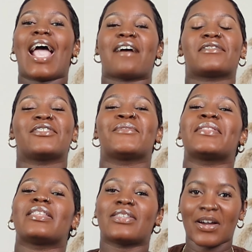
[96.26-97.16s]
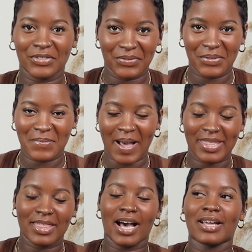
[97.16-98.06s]
after doing the laundry room, I
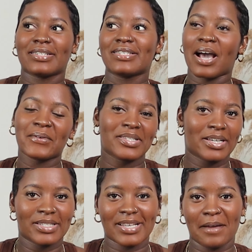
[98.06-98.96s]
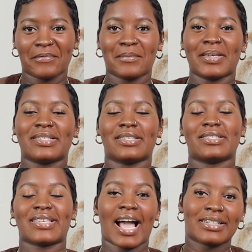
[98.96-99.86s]
thought now is a good time for me to
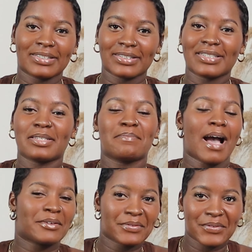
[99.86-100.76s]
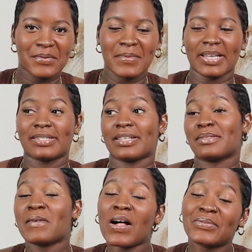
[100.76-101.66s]
tackle the powder room. It's a
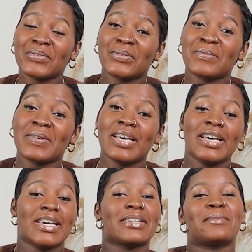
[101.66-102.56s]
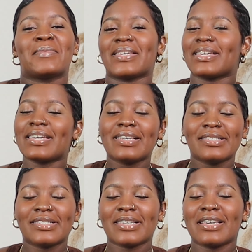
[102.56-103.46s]
small room, it'll be
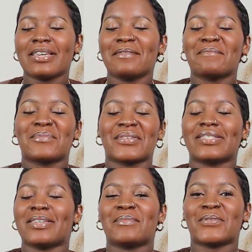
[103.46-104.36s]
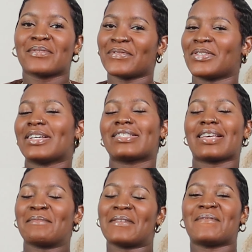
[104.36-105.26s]
easy, breezy, beautiful, it's
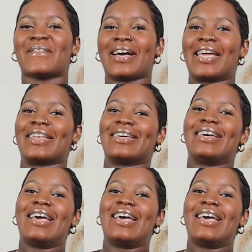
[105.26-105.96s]
gonna be fine.